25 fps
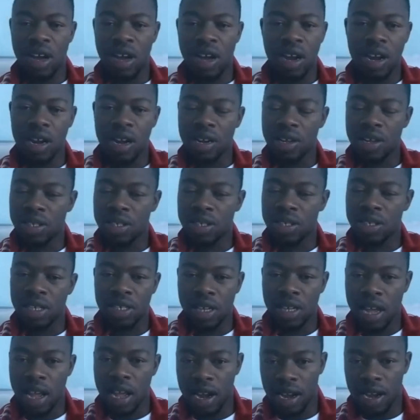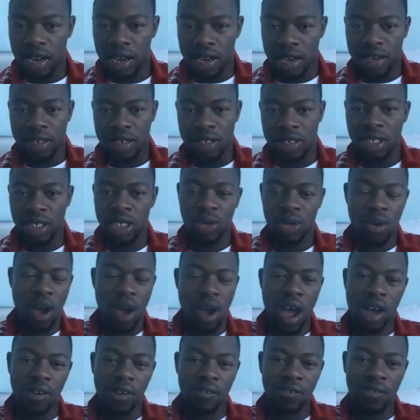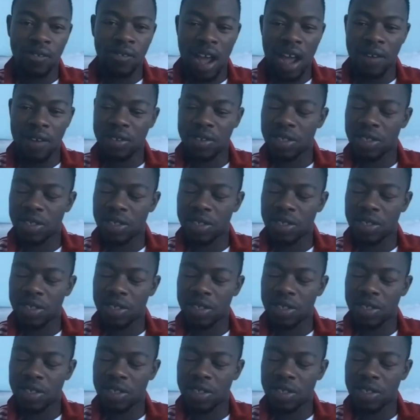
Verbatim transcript: analysis and zero out of five.